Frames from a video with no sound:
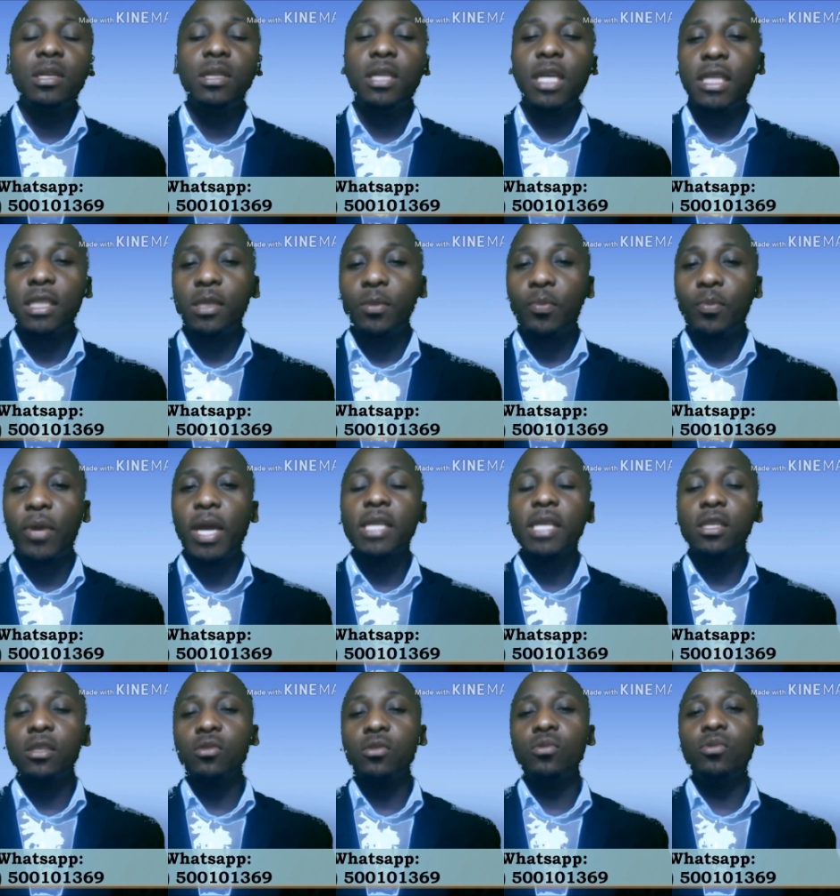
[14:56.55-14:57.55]
that the
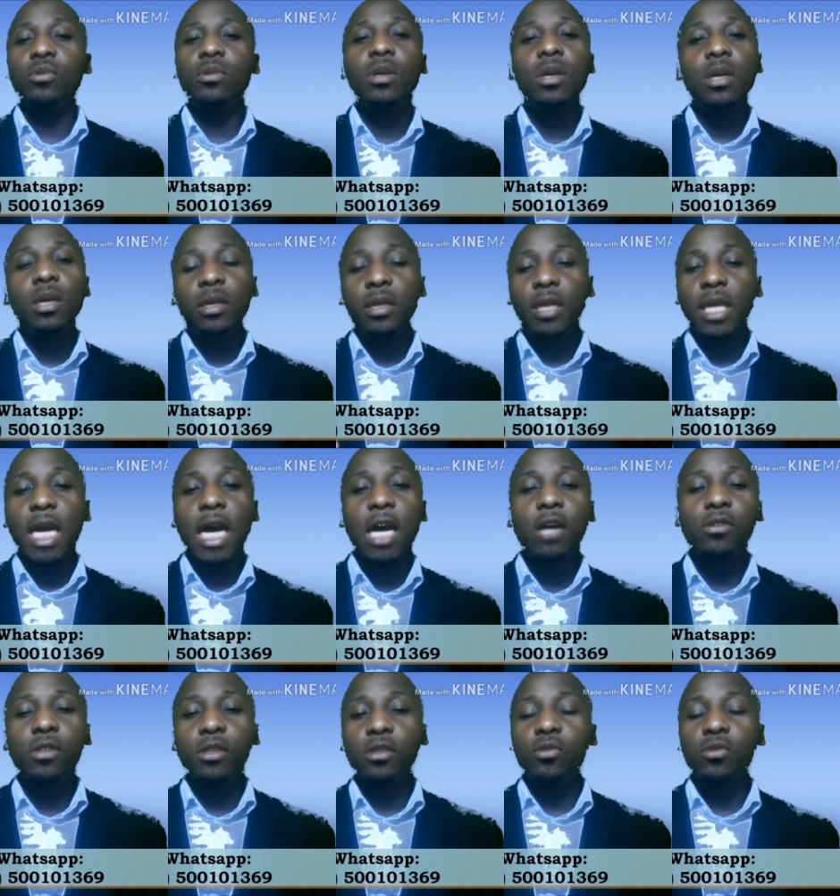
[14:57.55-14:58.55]
price is good, the
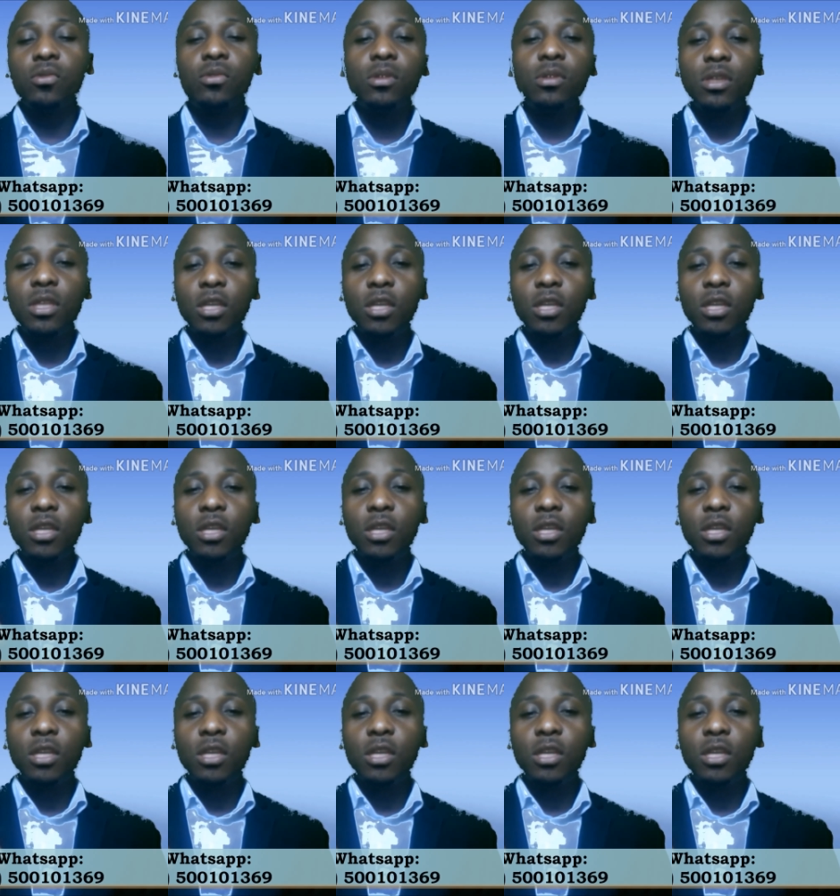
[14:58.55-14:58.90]
house is good,